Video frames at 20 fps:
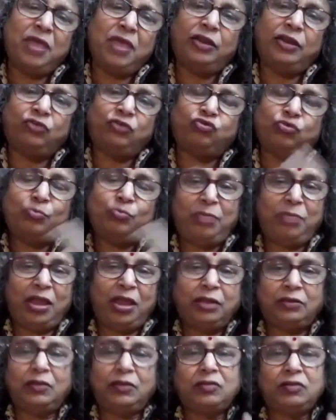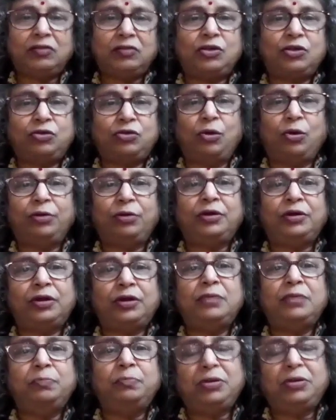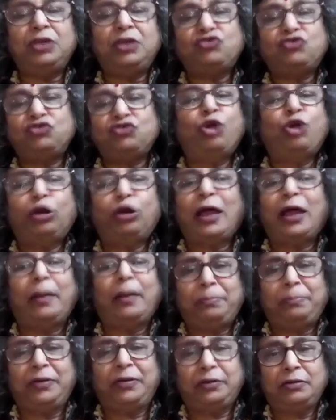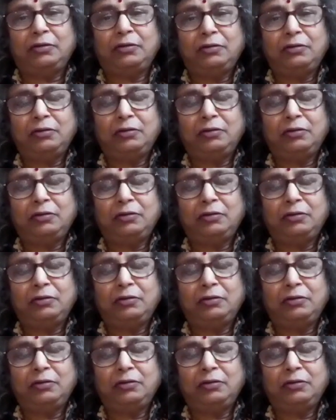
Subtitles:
made to make this security breach not happen?